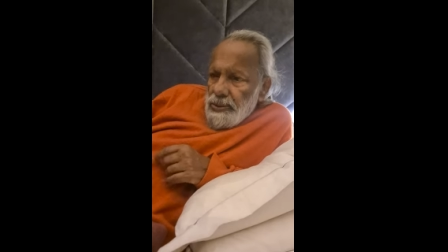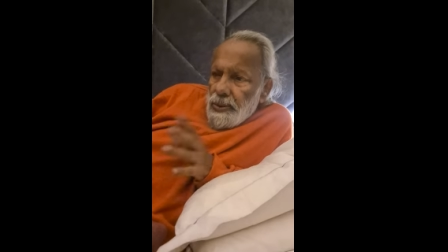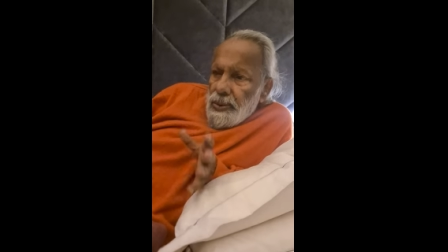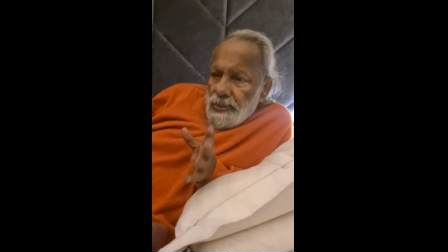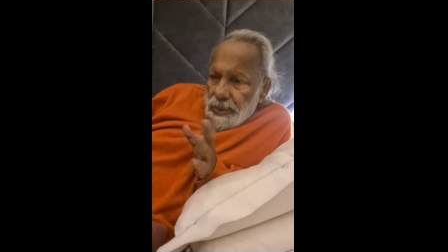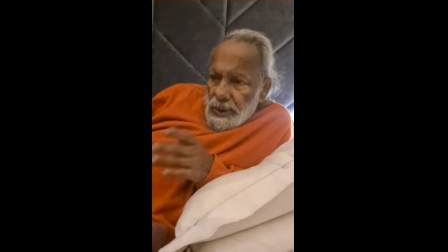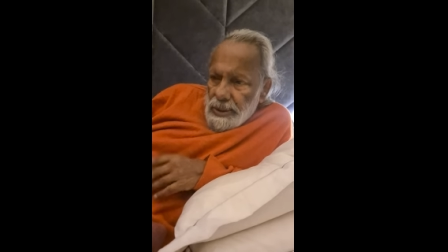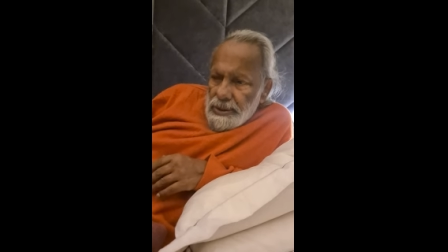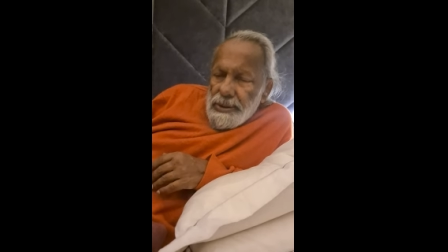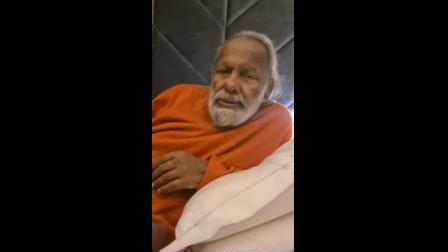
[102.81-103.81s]
whole world
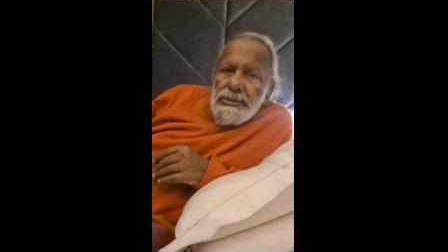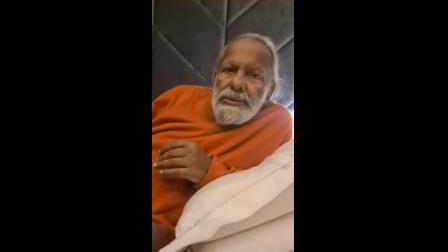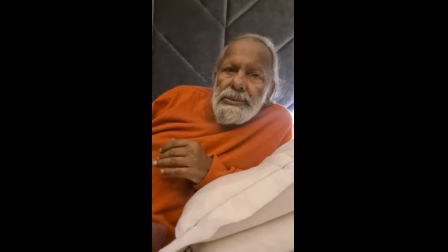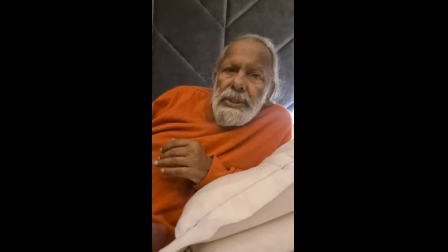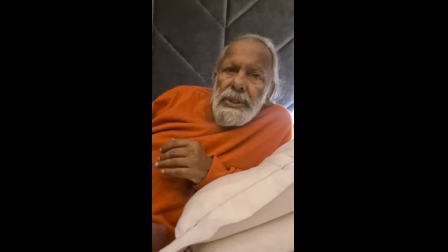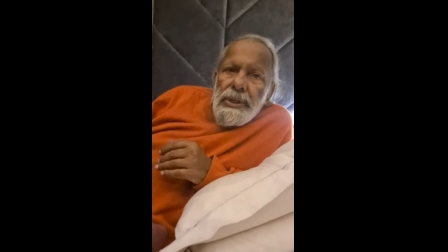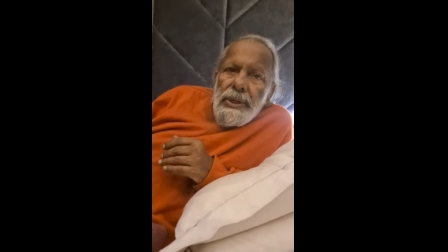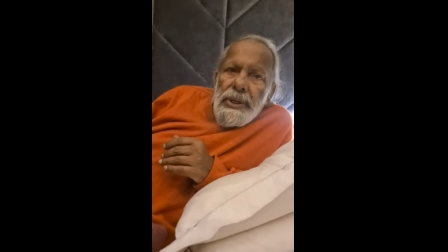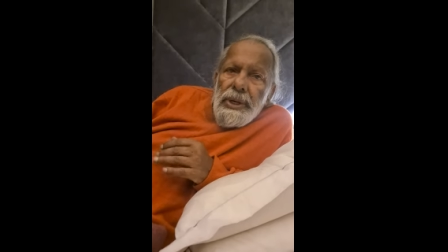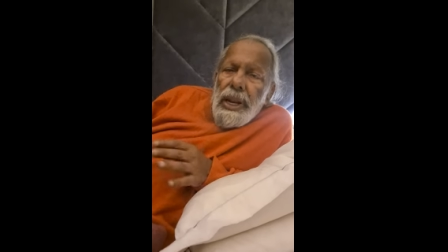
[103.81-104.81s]

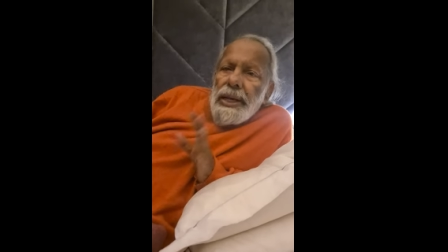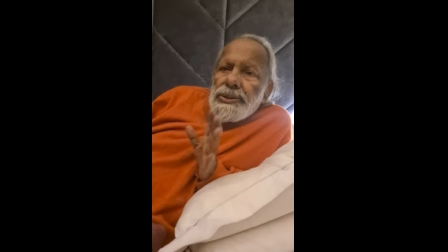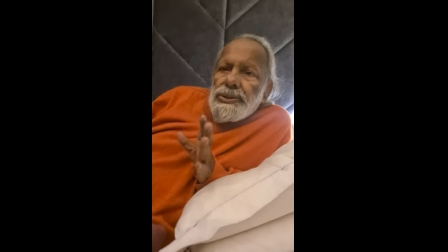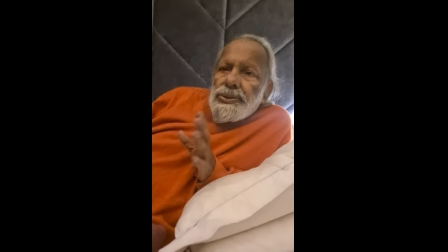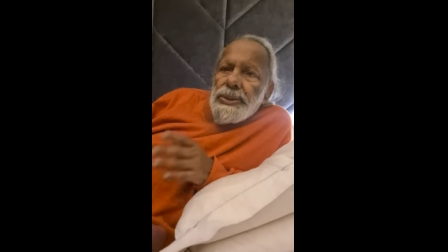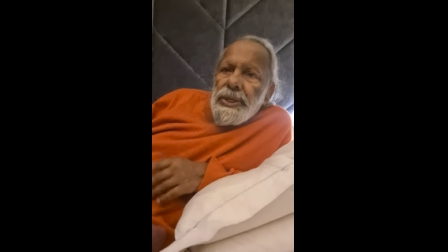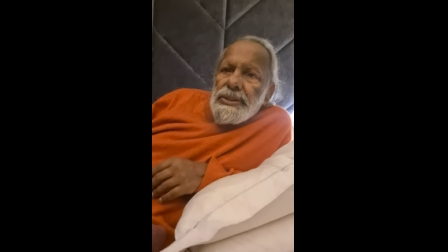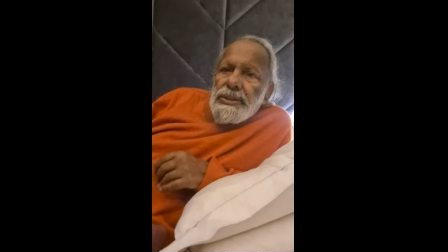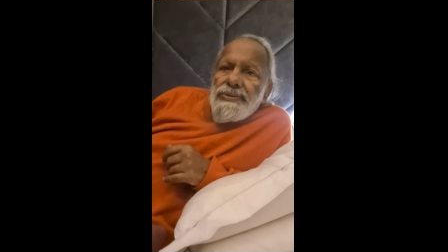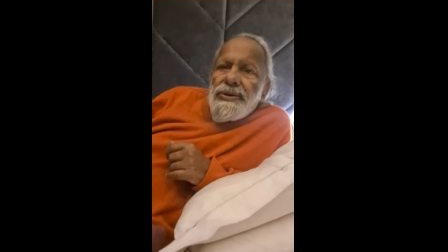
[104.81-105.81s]
last 2 years
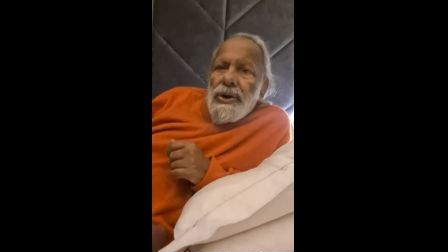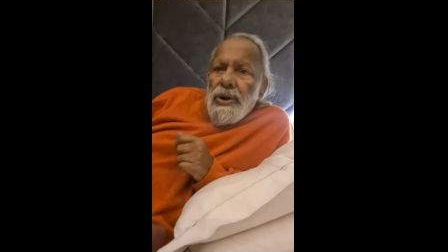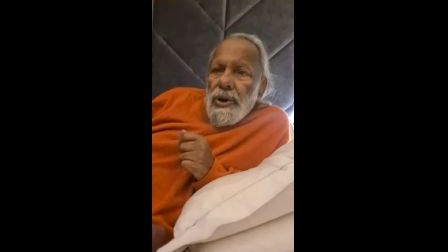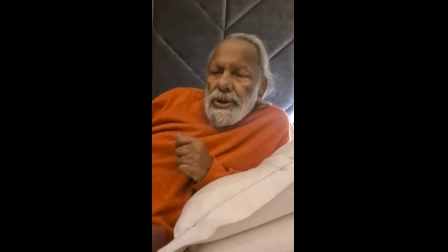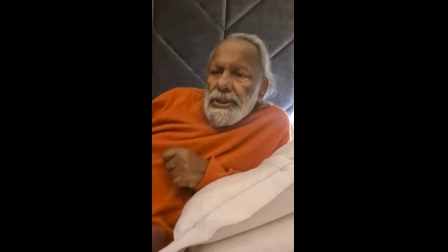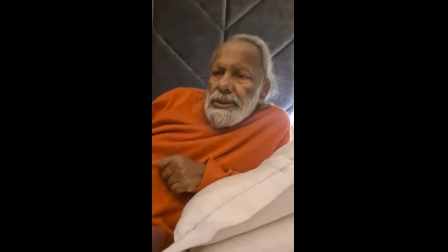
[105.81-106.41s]
suffered a lot,